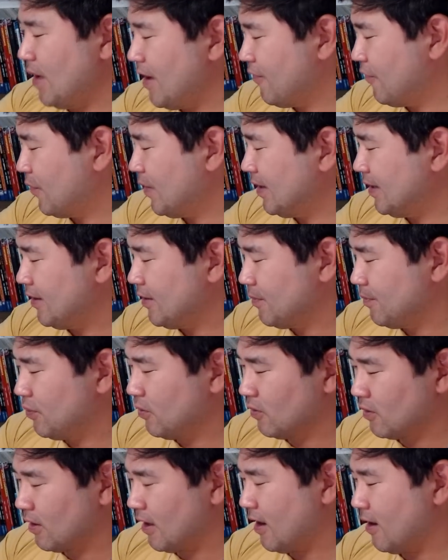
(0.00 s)
If we need to
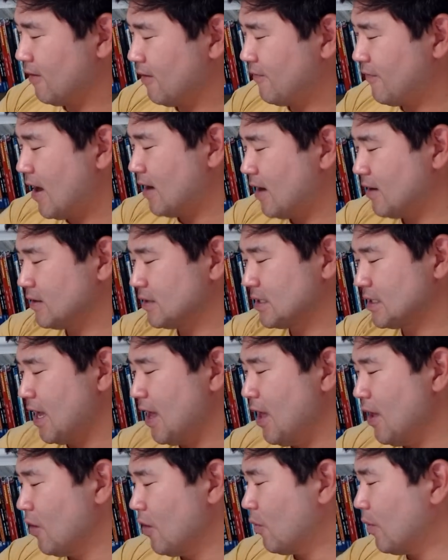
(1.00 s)
pull clarifiers,
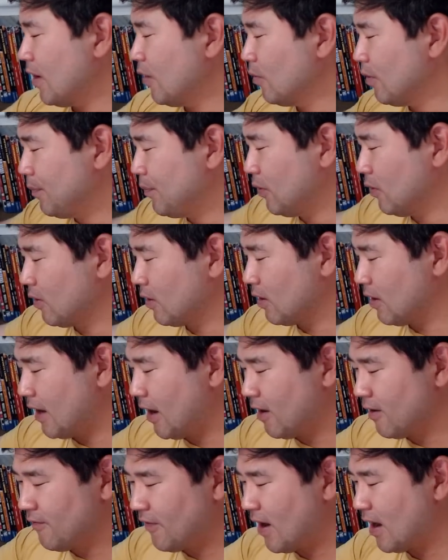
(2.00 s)
we will pull
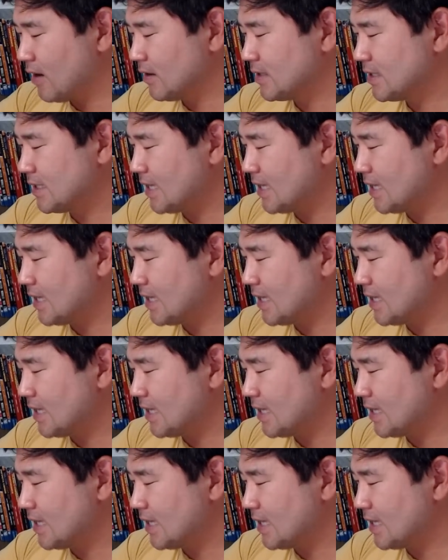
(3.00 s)
clarifiers.